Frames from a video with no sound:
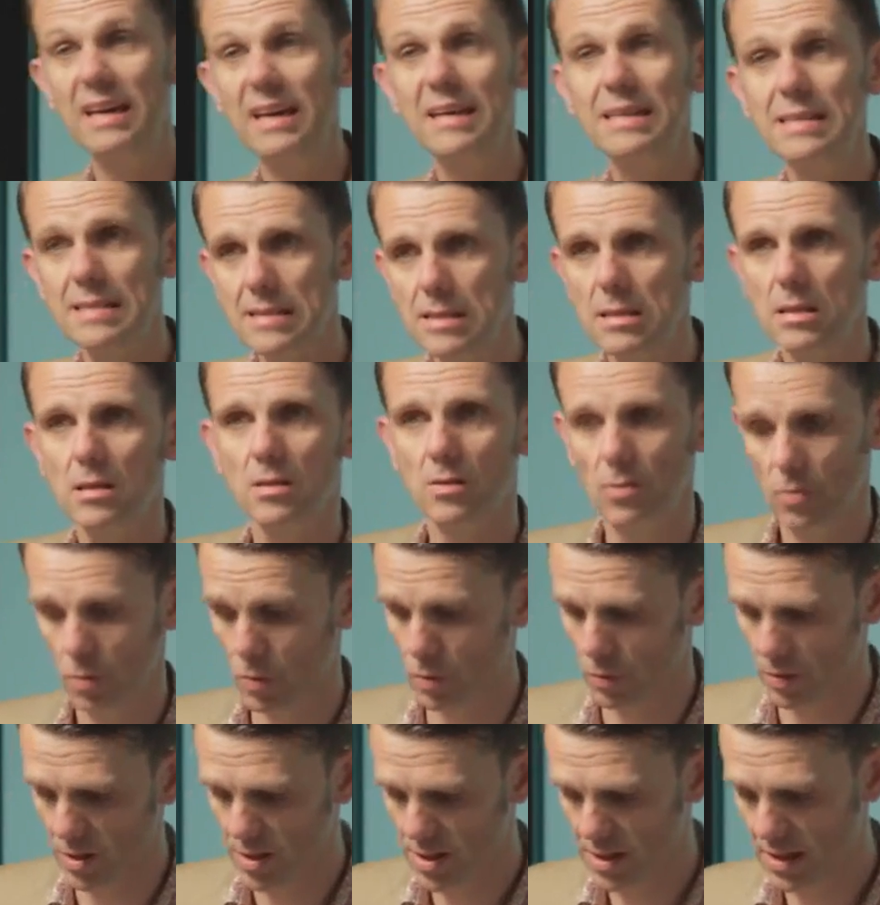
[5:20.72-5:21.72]
is,
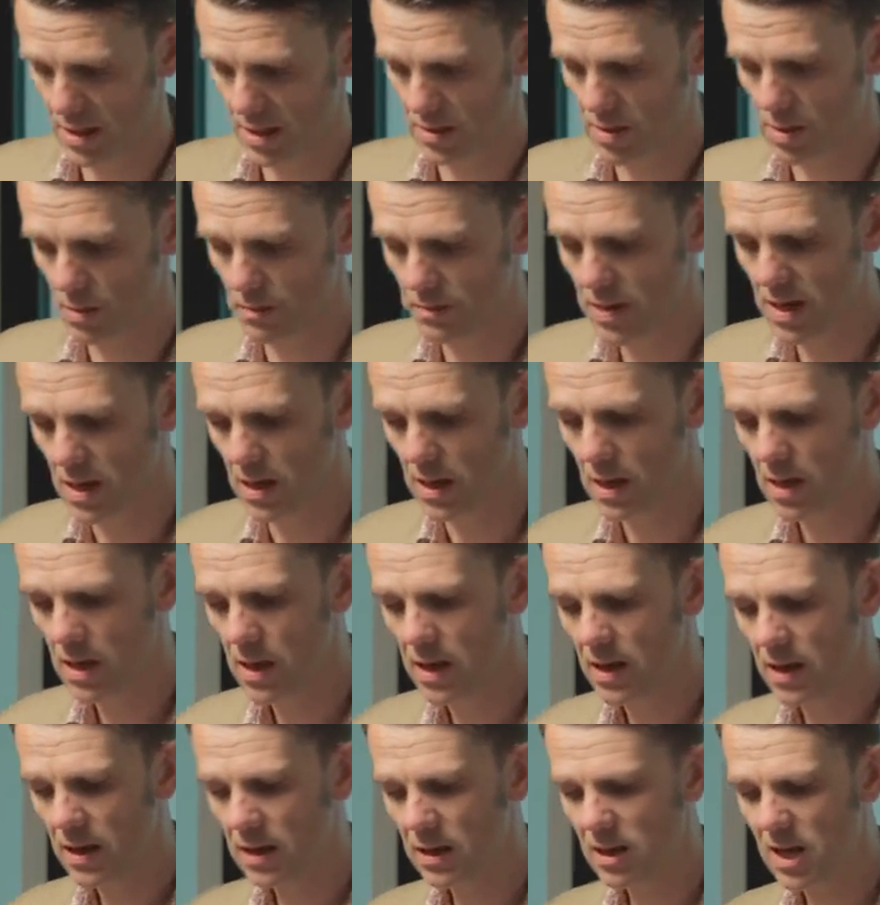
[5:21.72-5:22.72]
or is said to be,
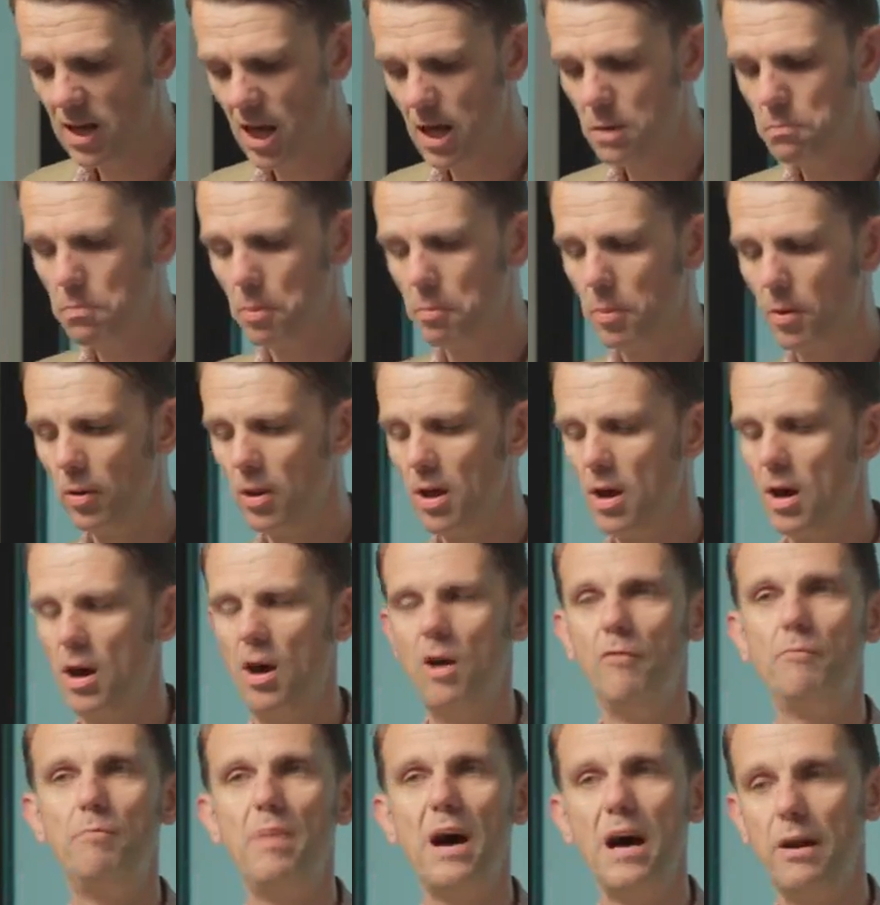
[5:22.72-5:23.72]
capable
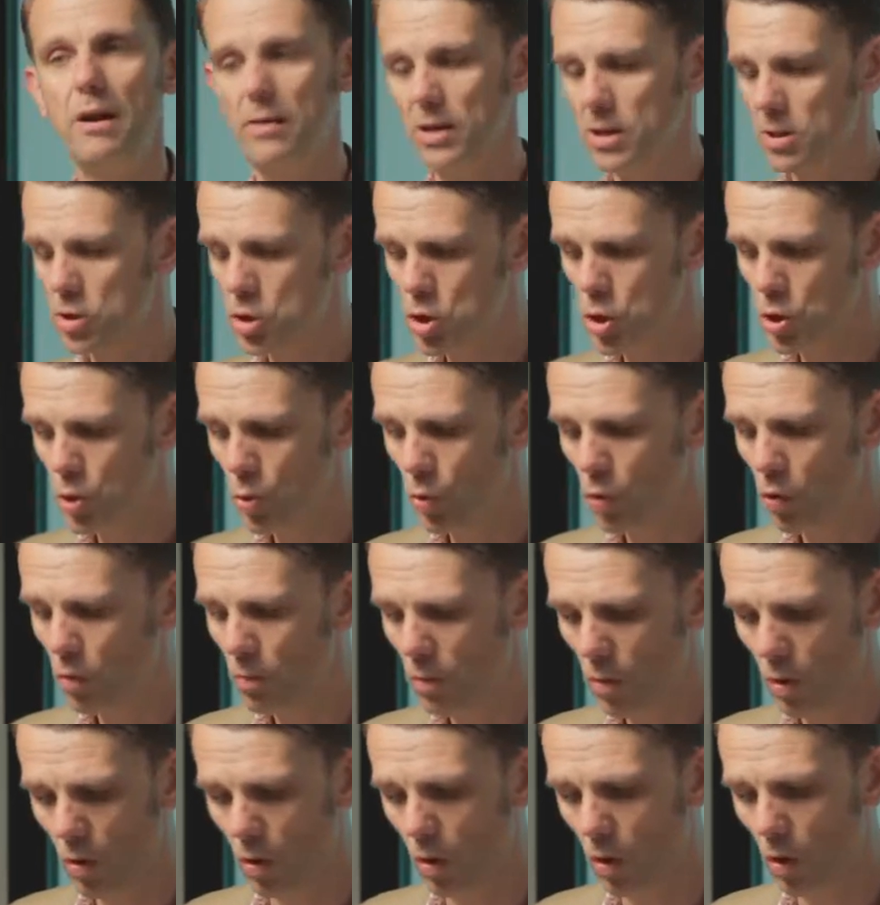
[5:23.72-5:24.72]
of bearing two or
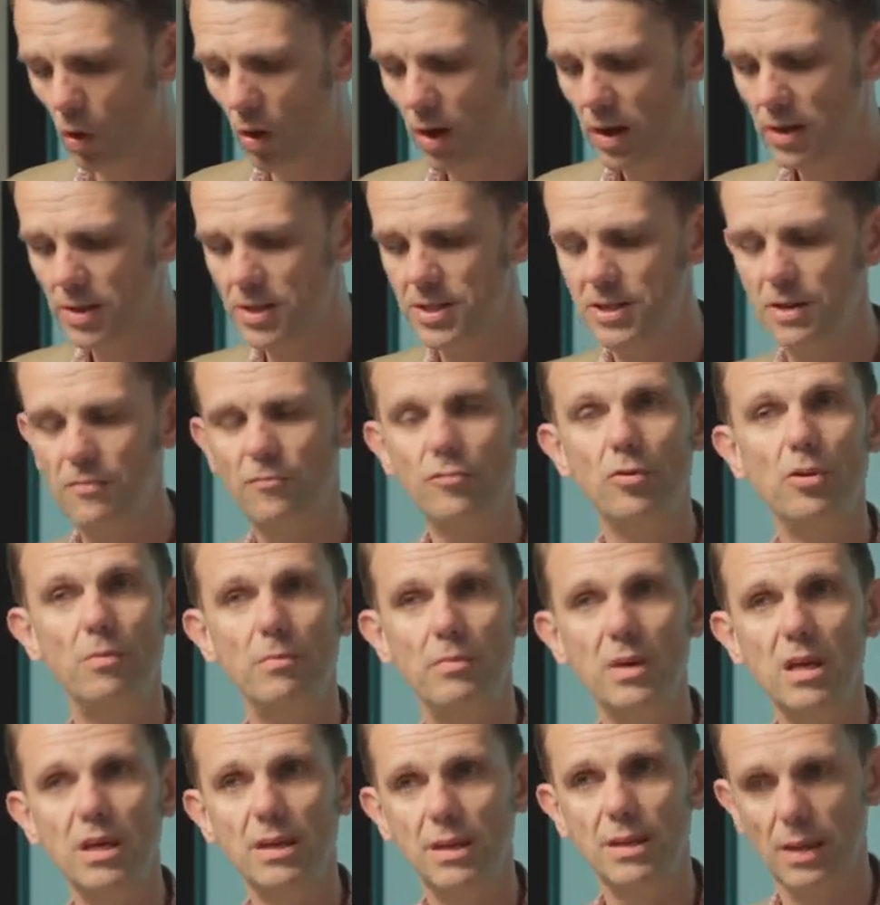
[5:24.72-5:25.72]
more
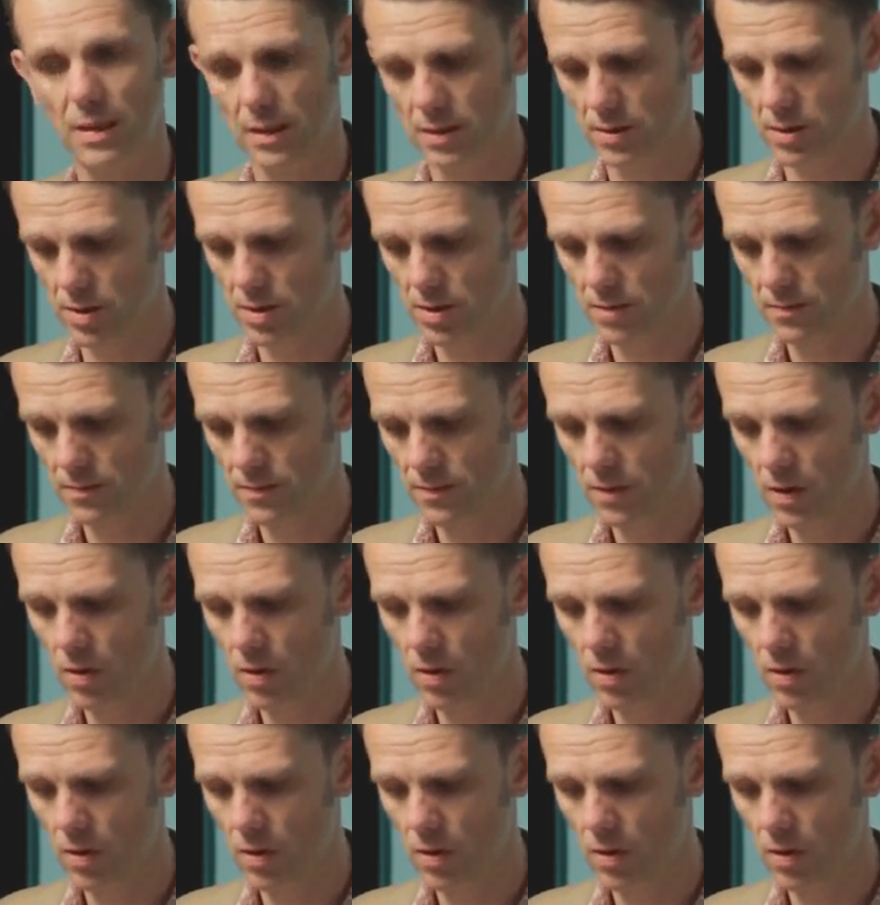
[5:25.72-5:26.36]
different meanings,